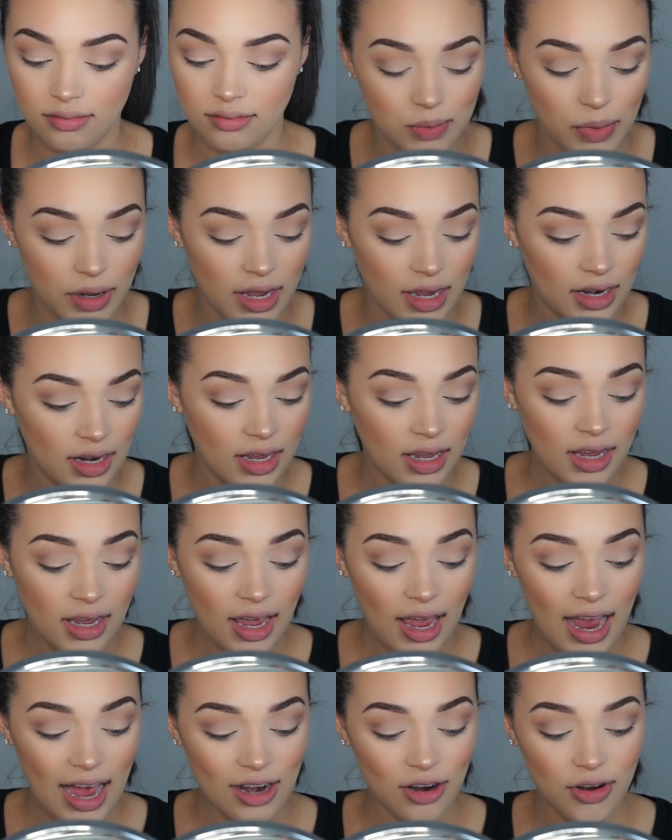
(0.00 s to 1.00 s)
But
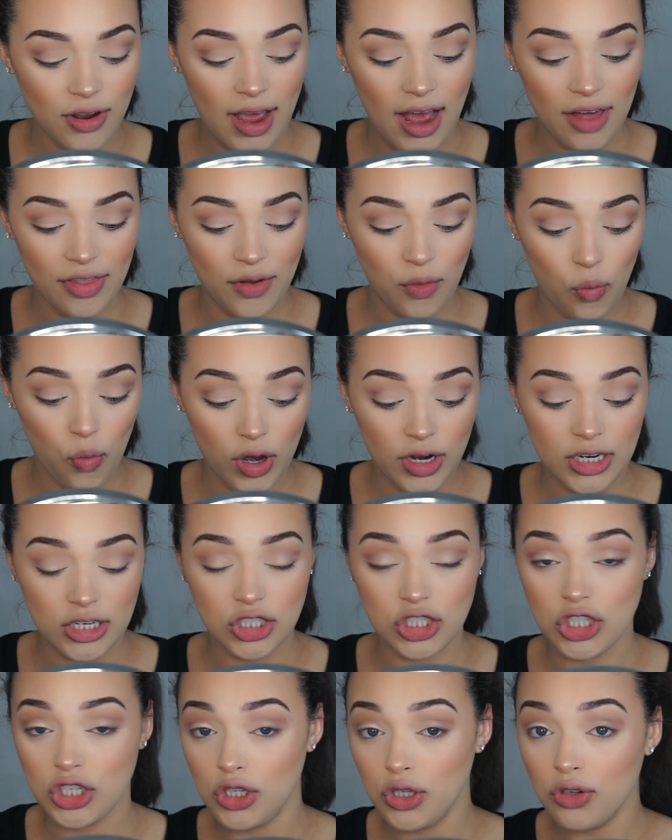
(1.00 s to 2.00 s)
I don't know how the 1
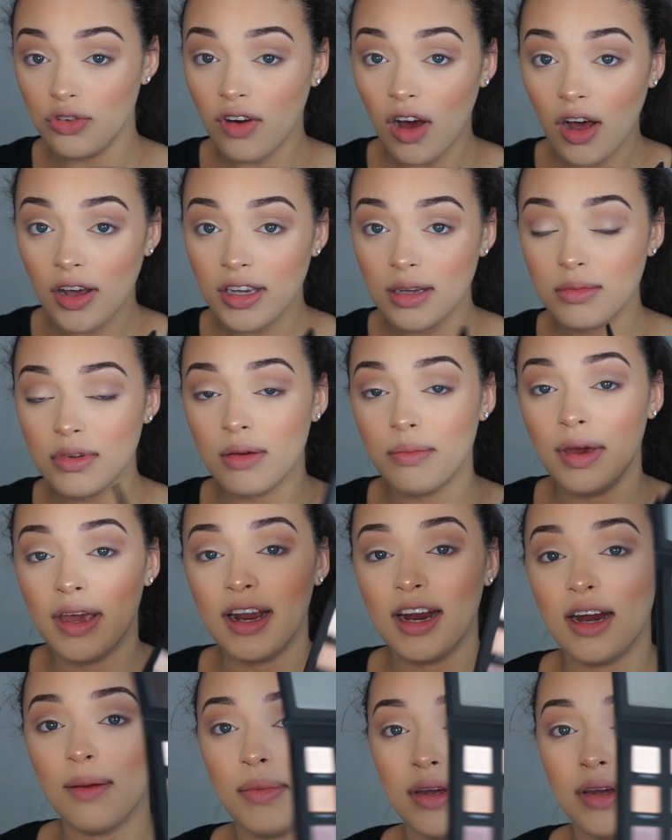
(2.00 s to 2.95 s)
and 2 volume compare,